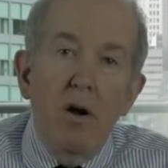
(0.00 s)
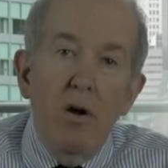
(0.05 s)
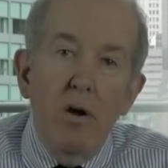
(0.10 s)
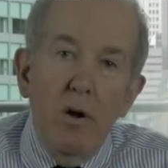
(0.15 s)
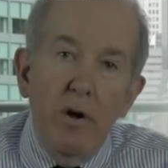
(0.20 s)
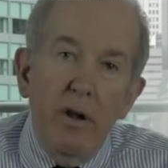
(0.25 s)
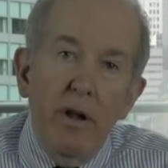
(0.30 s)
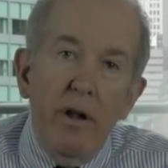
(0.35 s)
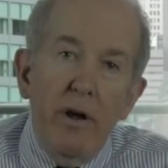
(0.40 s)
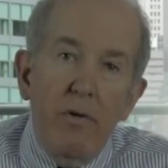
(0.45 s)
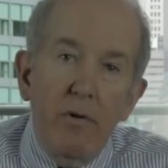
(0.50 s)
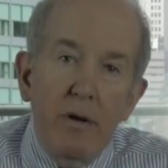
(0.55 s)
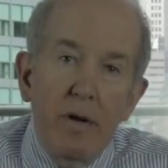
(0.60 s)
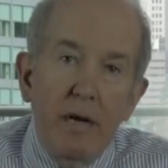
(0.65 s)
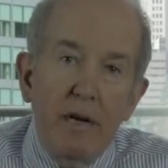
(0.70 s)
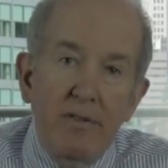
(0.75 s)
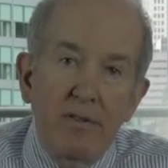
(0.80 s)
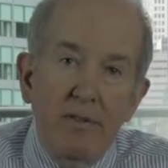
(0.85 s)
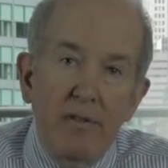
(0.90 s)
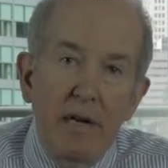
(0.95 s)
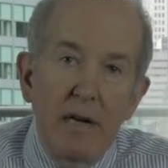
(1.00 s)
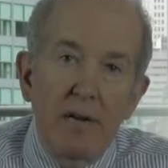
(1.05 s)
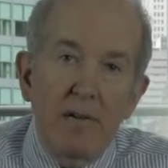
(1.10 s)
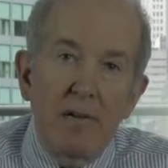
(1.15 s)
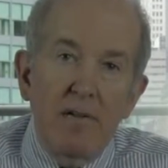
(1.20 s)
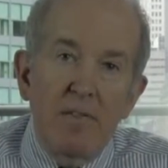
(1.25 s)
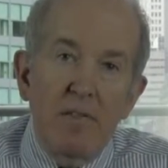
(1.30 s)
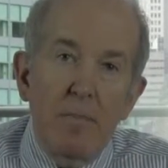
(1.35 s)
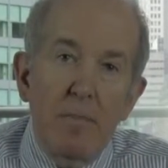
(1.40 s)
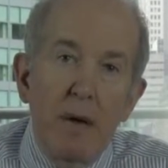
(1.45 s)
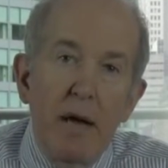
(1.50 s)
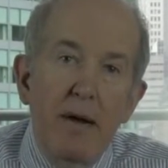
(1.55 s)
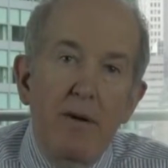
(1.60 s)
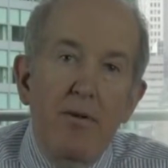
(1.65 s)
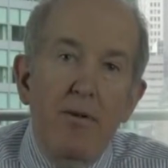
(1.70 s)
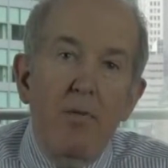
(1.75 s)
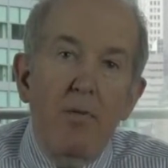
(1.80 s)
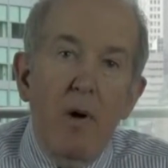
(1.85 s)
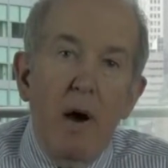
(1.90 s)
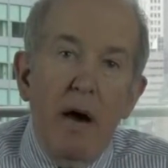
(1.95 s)
Earlier lists
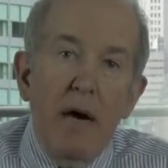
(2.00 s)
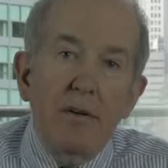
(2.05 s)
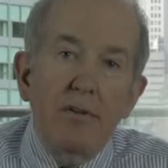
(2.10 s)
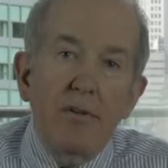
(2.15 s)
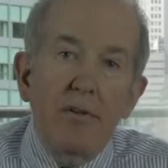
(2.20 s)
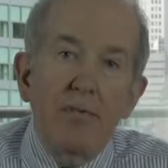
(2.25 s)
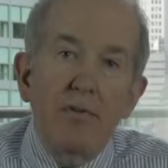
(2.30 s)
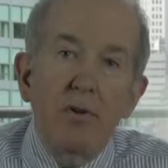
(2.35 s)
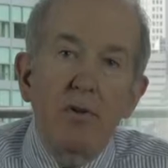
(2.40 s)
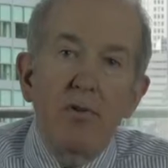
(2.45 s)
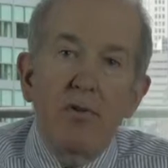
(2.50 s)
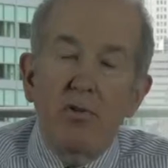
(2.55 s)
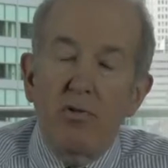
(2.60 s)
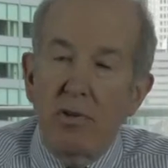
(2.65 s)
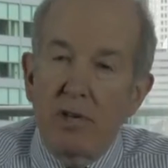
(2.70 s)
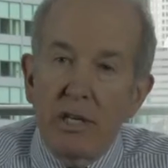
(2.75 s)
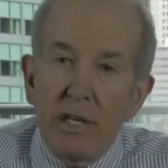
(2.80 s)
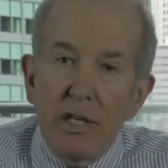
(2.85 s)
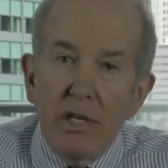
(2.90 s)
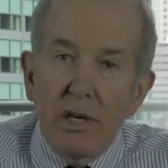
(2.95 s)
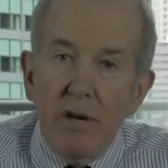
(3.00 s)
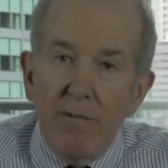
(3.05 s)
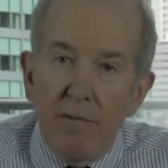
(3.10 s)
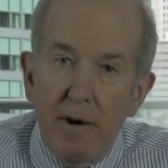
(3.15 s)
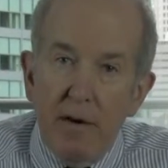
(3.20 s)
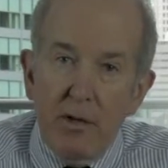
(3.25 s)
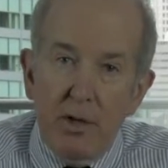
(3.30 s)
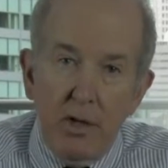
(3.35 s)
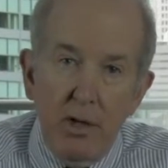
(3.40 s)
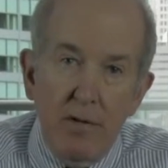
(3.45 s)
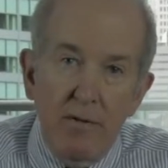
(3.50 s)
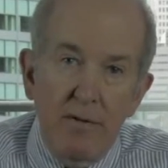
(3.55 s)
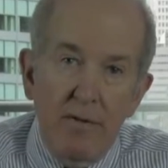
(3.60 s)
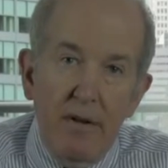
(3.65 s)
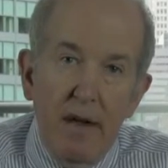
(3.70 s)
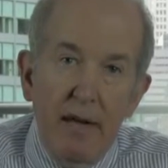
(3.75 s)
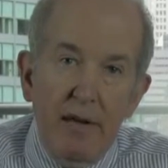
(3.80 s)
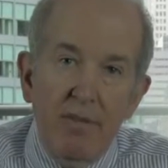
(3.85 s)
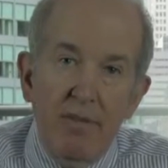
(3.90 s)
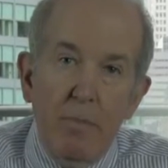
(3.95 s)
anticipated the rise of new strategic
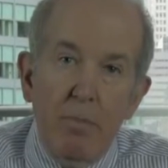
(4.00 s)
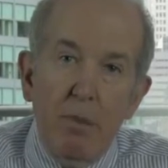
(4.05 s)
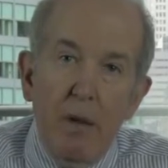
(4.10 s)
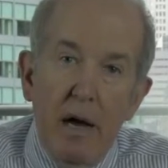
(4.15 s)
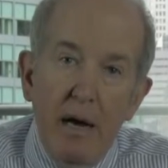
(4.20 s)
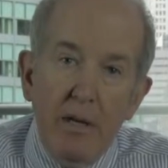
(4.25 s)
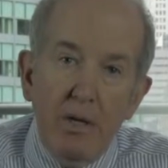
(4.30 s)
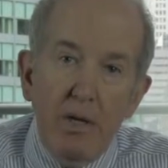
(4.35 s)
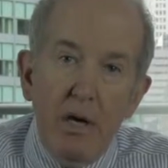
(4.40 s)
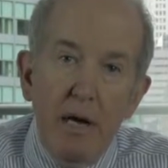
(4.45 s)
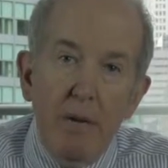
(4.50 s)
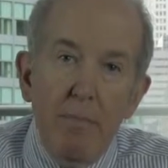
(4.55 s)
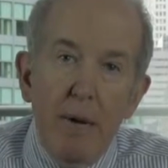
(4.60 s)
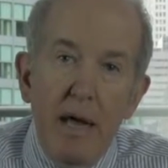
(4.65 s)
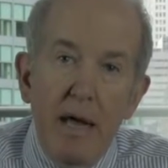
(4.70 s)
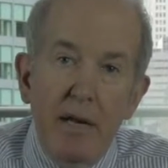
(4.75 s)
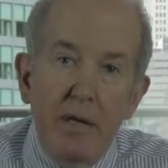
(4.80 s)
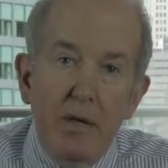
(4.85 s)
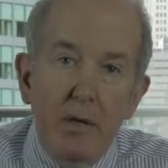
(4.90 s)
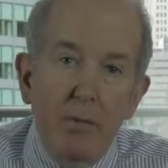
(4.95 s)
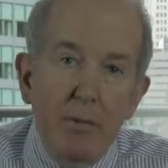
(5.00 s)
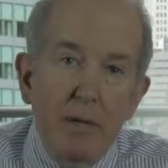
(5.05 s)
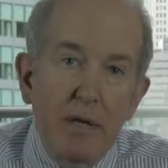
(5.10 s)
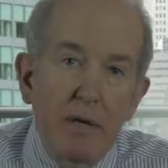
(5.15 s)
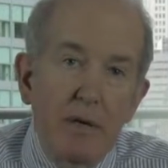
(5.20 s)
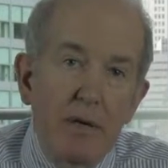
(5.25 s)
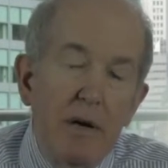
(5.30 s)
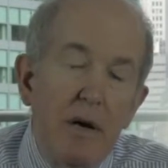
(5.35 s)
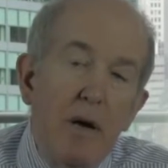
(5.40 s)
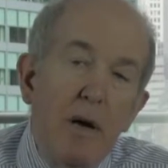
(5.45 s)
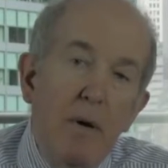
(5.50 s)
functions like supply chain management,